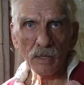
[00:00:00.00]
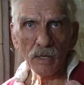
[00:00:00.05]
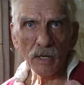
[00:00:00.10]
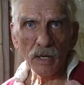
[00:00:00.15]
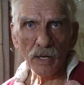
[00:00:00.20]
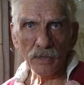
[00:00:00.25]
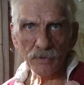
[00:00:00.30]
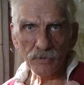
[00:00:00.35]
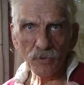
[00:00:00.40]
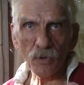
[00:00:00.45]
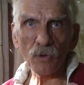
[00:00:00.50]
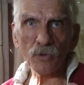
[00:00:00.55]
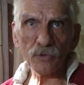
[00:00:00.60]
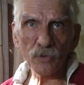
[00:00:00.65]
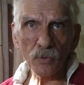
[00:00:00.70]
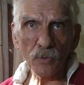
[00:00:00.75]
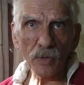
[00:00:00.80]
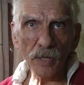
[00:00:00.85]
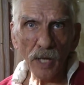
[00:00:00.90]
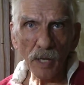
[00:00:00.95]
I told you
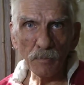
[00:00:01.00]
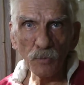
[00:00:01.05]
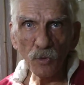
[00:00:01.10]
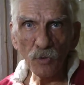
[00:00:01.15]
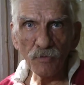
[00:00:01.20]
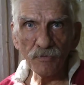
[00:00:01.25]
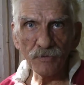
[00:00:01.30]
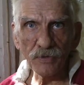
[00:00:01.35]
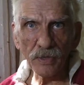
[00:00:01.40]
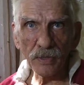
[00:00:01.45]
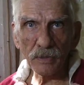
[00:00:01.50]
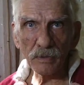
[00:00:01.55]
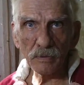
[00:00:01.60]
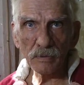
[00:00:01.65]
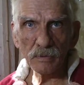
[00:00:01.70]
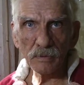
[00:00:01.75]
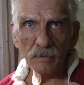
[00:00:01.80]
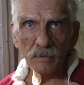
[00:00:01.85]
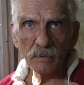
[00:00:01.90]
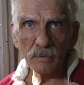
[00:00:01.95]
when I moved here,
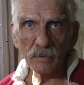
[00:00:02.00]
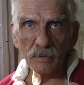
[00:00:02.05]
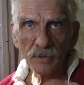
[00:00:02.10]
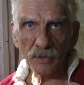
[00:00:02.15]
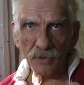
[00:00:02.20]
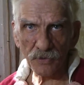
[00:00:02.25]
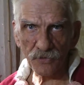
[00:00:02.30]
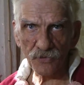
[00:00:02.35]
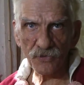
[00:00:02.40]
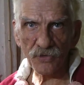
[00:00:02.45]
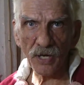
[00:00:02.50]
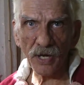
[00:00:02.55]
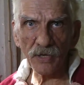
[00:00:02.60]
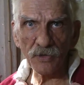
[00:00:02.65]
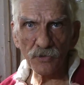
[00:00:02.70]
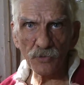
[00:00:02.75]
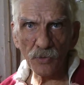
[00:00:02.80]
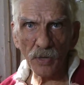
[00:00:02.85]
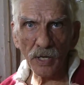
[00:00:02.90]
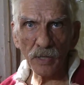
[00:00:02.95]
the
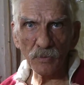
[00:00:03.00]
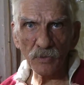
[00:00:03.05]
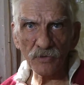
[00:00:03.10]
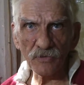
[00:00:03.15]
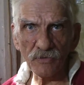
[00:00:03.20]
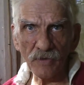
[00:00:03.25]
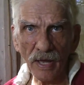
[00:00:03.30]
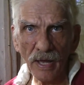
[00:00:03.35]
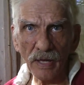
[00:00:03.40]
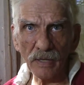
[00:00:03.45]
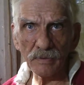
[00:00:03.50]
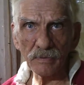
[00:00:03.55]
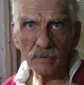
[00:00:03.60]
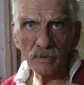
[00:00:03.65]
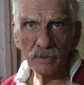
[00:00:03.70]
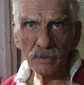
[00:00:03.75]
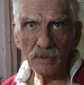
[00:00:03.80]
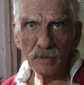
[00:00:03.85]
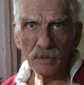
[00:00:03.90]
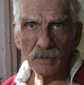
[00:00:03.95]
exchange rate was that.
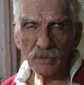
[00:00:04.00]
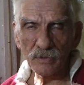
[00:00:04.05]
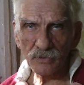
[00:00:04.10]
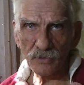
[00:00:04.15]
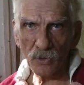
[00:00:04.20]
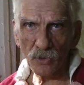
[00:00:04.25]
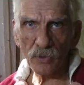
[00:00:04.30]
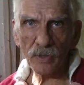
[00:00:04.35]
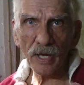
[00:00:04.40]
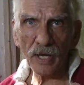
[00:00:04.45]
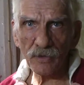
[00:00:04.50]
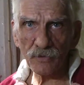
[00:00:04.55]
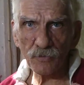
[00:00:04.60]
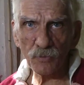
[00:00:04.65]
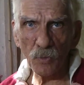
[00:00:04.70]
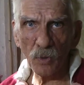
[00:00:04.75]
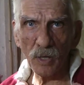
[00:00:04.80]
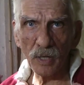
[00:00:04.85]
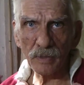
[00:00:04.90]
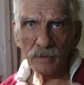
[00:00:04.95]
So guess
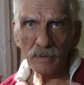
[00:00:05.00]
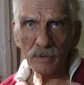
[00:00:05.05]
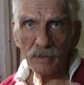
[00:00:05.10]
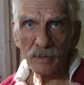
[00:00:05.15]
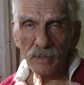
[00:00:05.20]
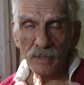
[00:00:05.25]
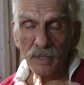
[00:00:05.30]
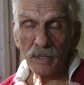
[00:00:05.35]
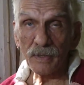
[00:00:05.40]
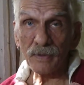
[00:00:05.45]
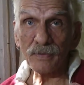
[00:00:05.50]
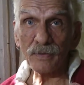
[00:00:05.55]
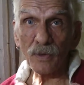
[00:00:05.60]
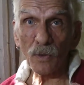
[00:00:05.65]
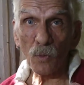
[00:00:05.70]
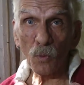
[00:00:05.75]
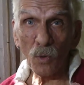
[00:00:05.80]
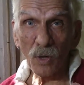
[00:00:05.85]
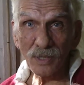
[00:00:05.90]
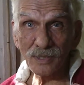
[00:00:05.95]
what? There
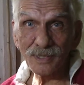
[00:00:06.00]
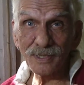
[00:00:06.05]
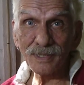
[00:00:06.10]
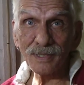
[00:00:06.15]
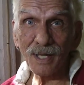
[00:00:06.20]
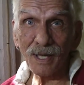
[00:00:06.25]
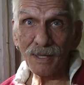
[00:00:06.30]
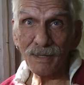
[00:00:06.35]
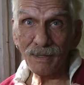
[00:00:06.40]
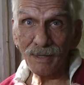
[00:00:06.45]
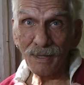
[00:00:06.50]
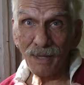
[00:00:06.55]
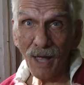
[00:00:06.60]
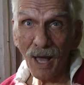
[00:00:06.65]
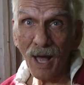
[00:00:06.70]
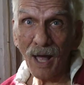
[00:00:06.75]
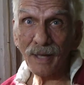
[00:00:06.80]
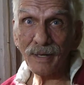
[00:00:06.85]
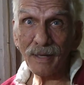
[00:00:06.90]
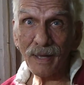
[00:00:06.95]
wasn't a
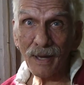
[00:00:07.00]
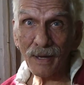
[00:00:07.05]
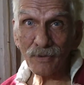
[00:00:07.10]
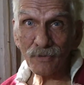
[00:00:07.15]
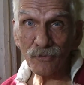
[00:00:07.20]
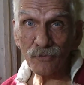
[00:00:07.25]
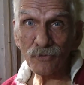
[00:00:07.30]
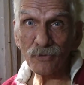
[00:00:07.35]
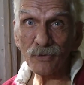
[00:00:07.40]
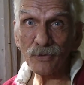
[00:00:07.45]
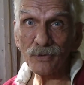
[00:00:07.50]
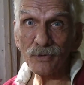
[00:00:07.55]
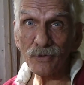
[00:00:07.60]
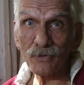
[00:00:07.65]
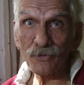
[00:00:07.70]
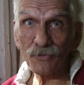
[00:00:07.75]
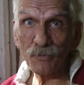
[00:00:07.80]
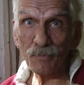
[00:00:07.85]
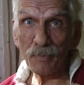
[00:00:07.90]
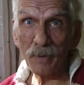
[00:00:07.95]
lot extra to
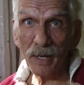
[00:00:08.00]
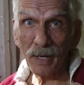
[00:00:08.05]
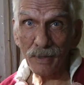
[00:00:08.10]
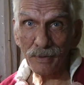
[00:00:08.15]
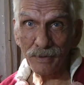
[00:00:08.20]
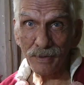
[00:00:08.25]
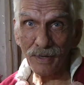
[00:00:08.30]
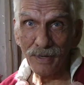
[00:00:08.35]
spend.